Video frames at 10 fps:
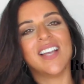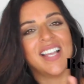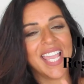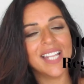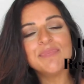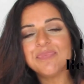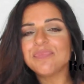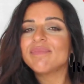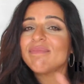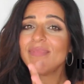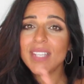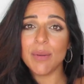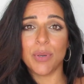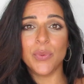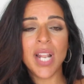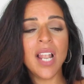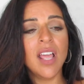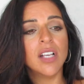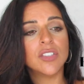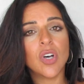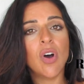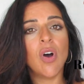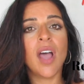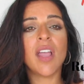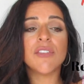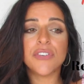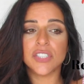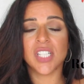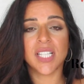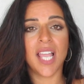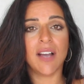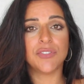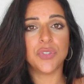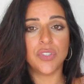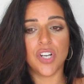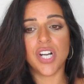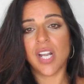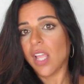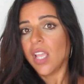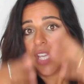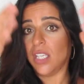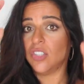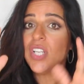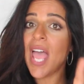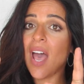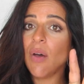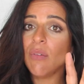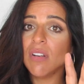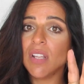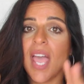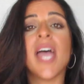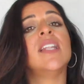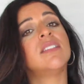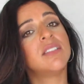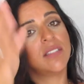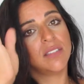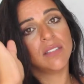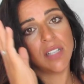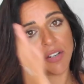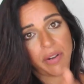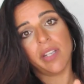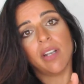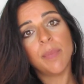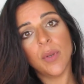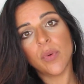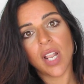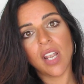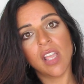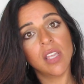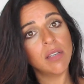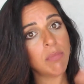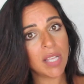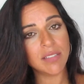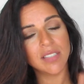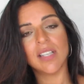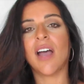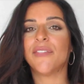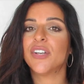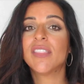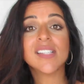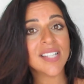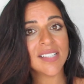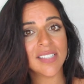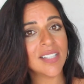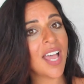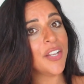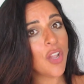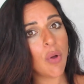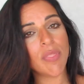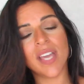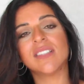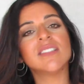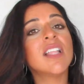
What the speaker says: again, plural. So I unfortunately have to learn each noun and its irregular plural. But after this lesson, I know that it's